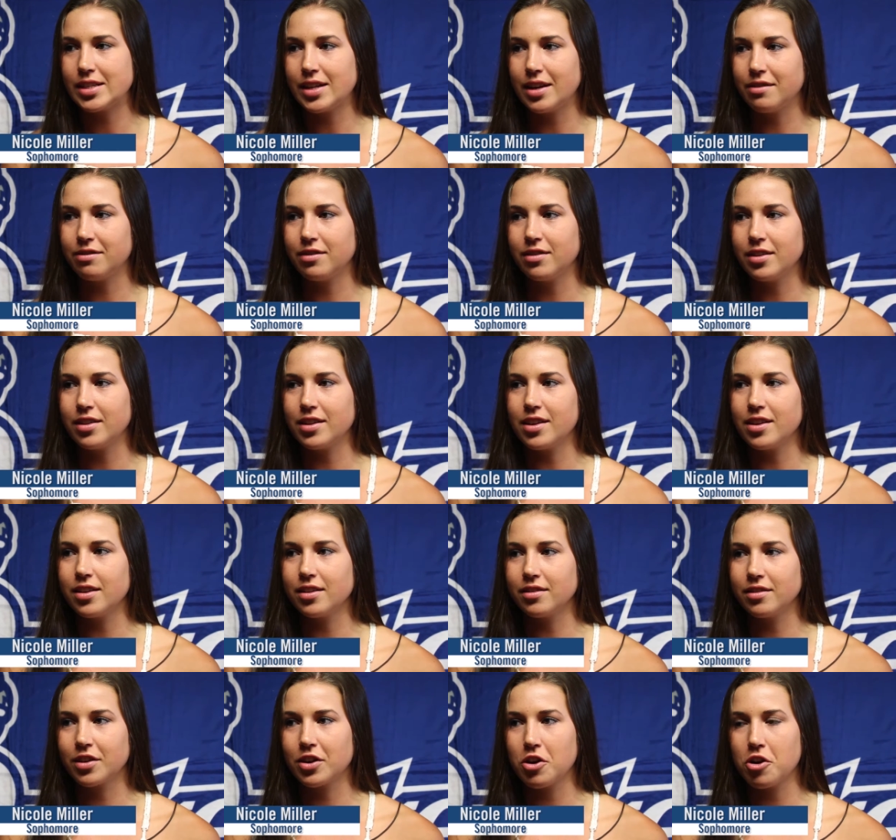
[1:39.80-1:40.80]
definitely
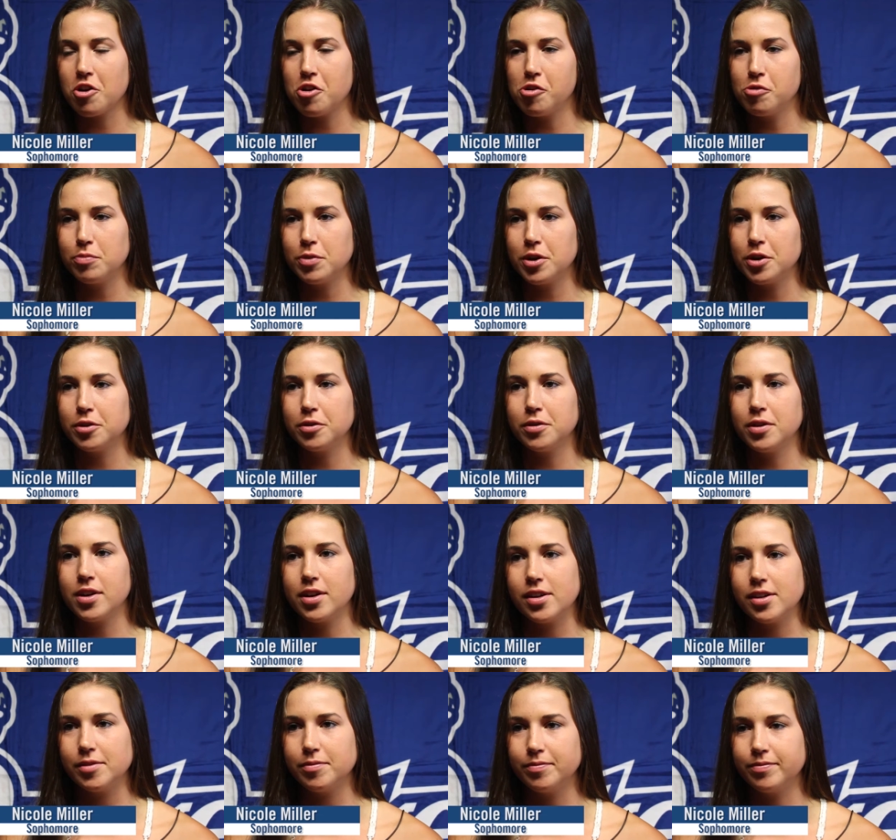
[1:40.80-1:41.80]
Como.
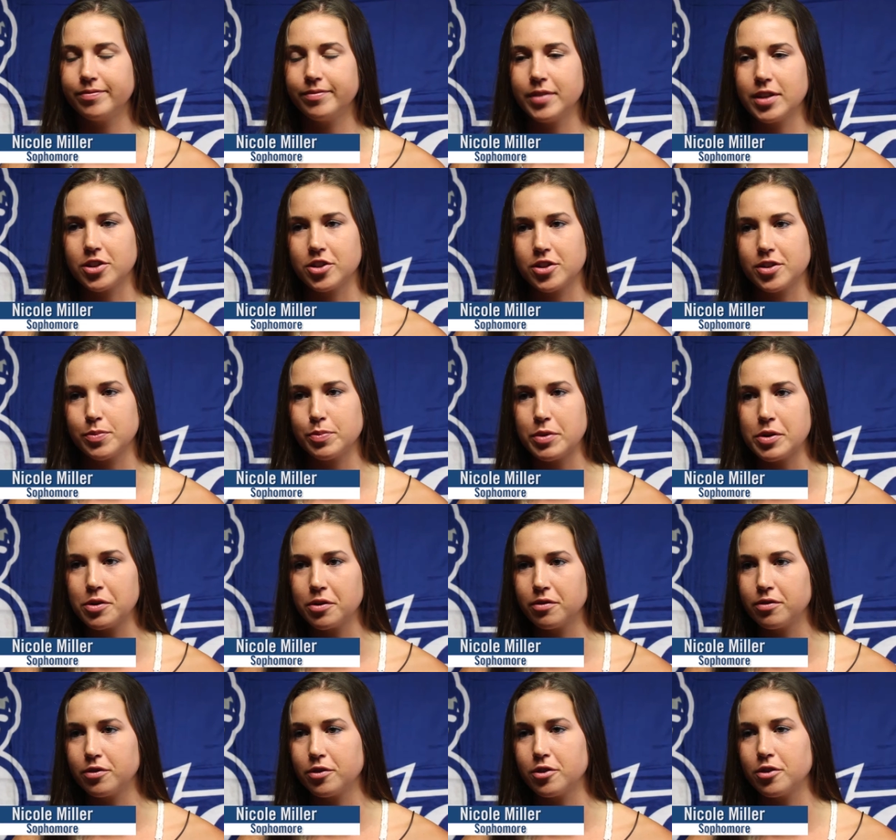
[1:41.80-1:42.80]
Um, it's just
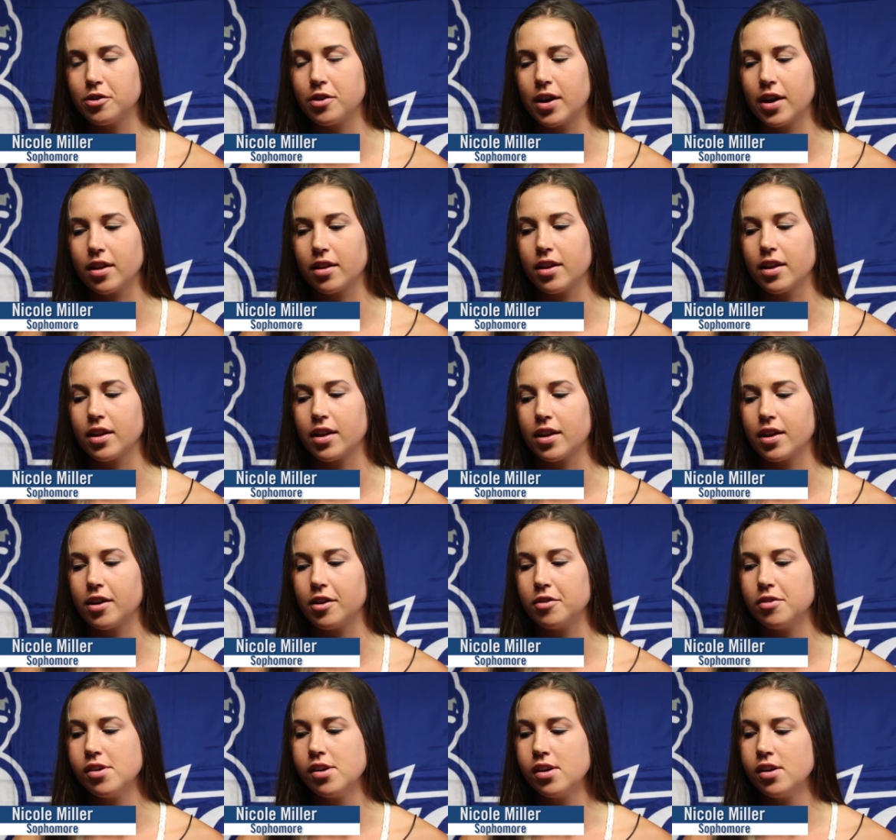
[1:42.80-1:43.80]
beautiful. I like
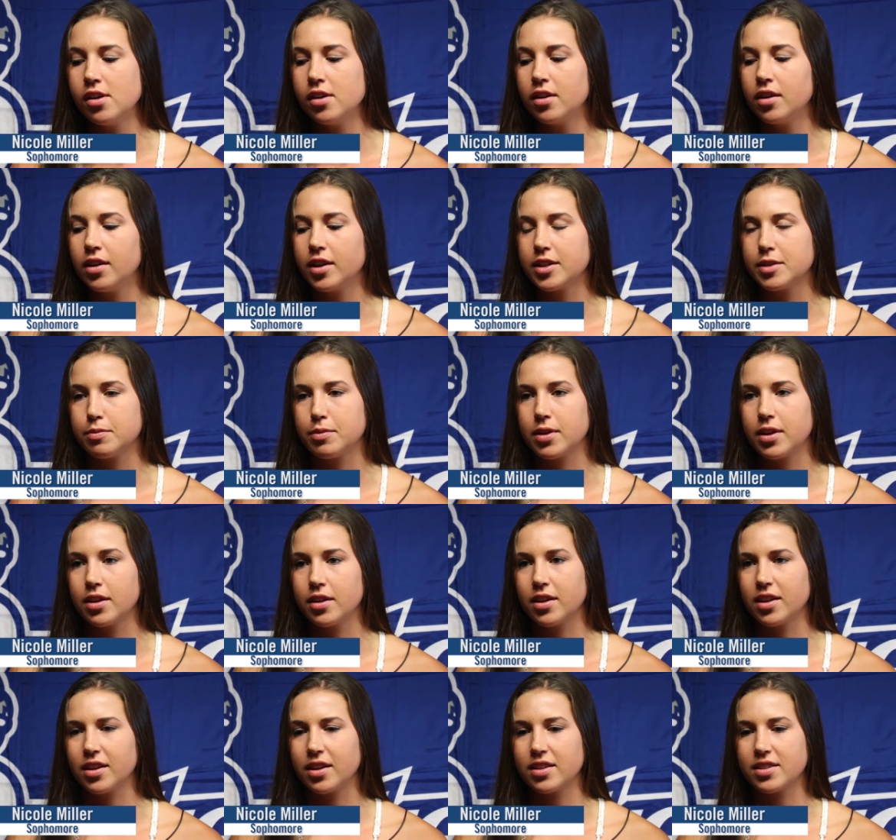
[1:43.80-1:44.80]
how it's pretty
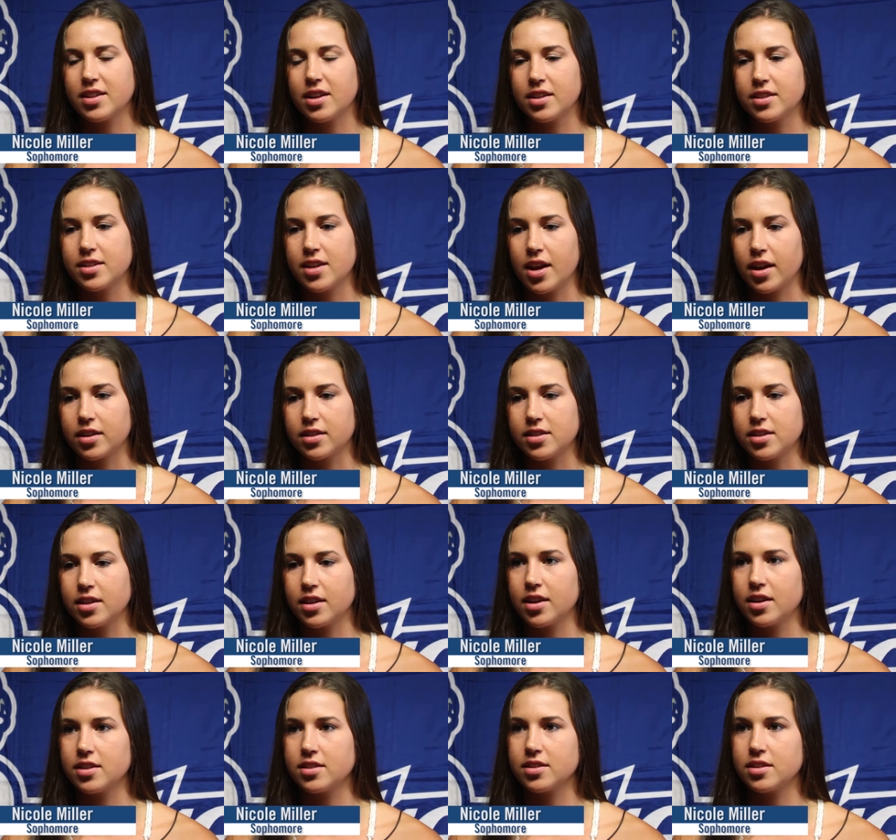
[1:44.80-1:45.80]
like, it's not as hectic
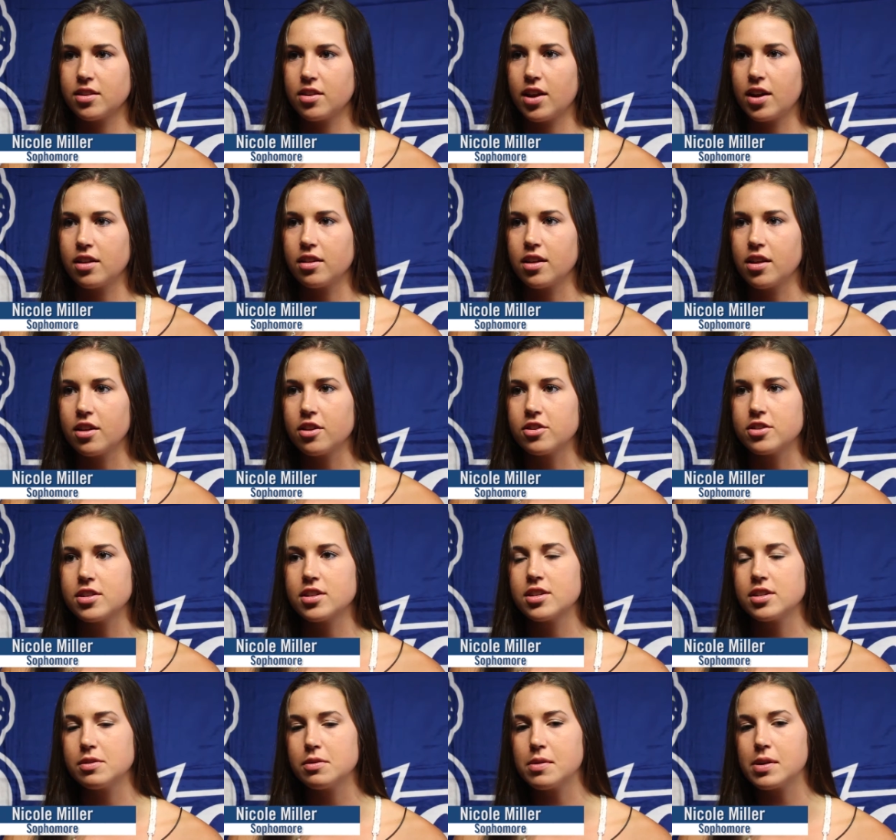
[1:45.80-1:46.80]
as a lot of the other
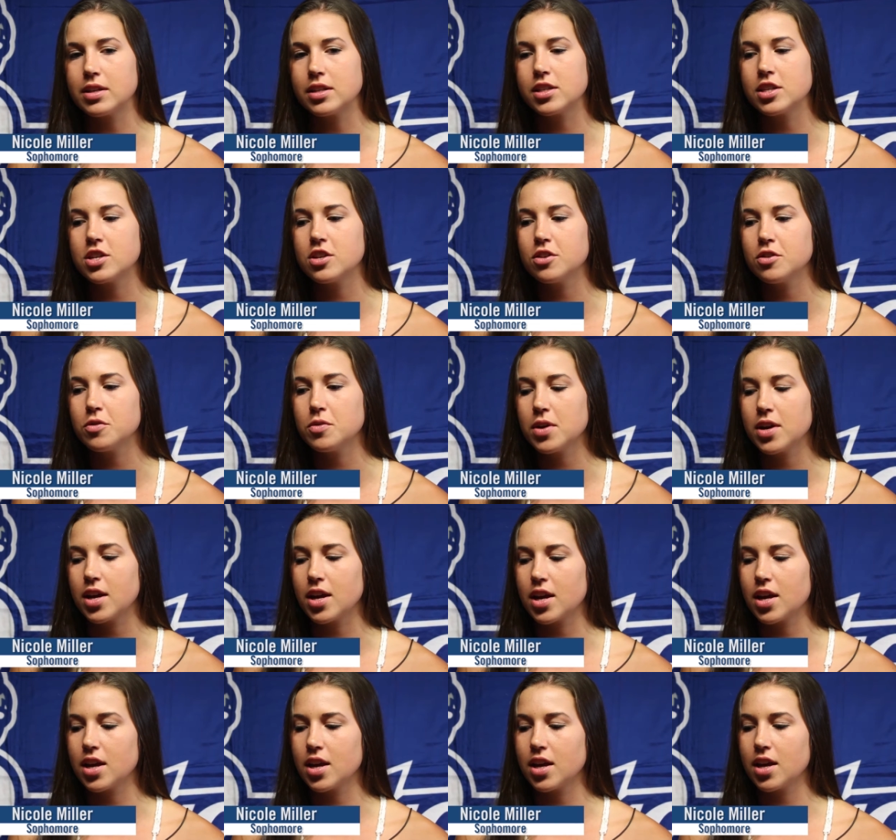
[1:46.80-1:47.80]
cities we went to.
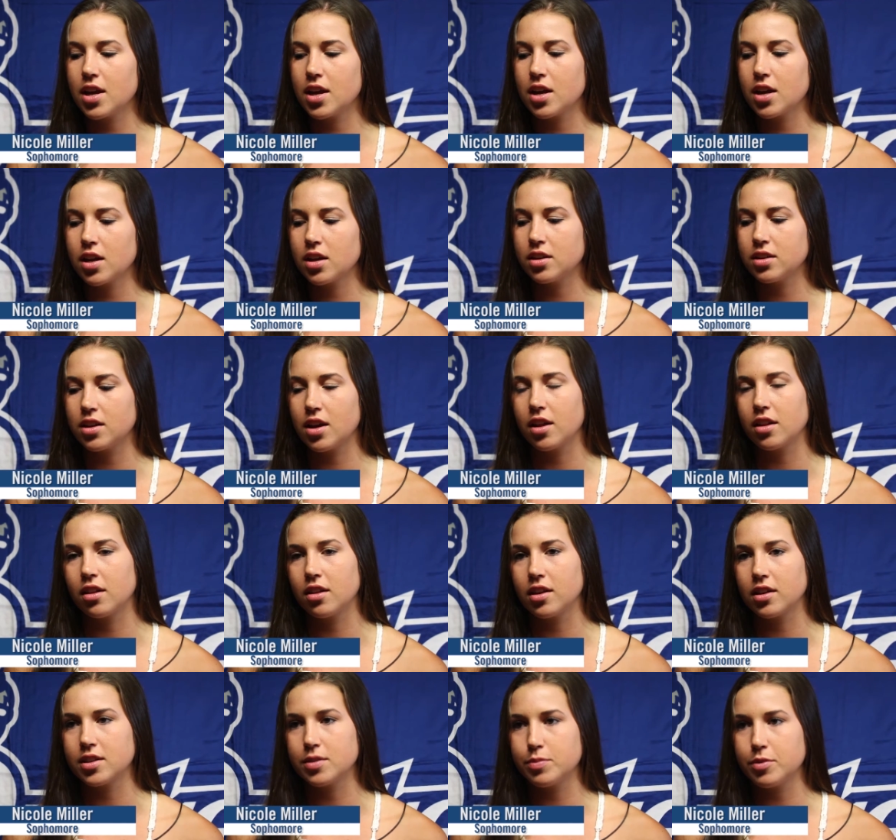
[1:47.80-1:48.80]
And yeah, the
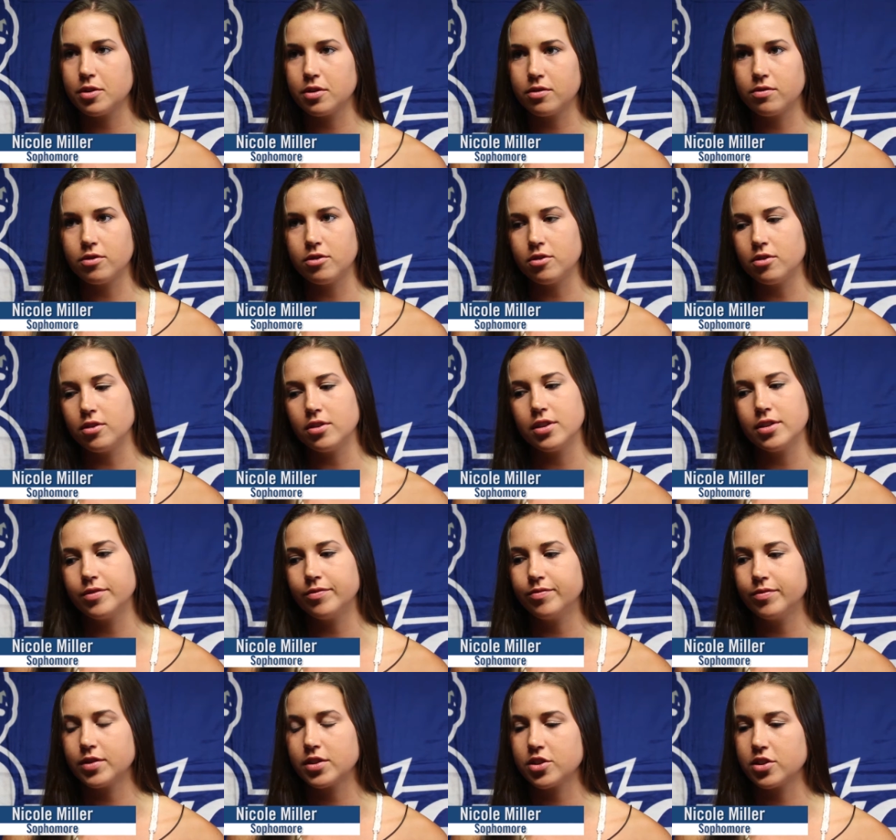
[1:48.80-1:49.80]
lake's beautiful.
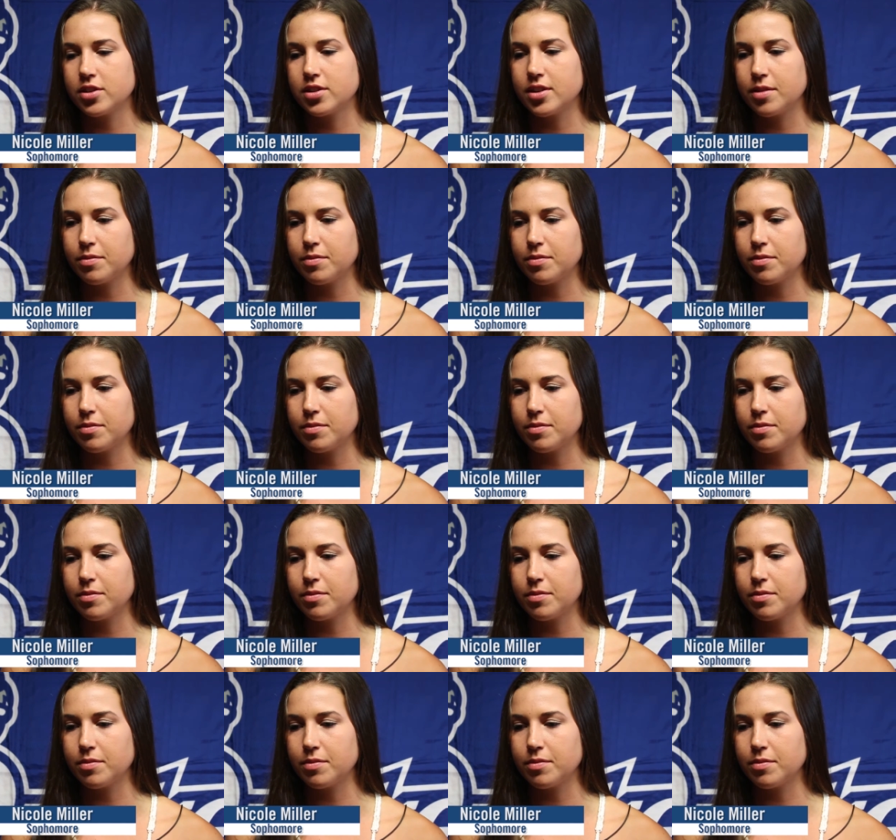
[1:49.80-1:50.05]
And it's just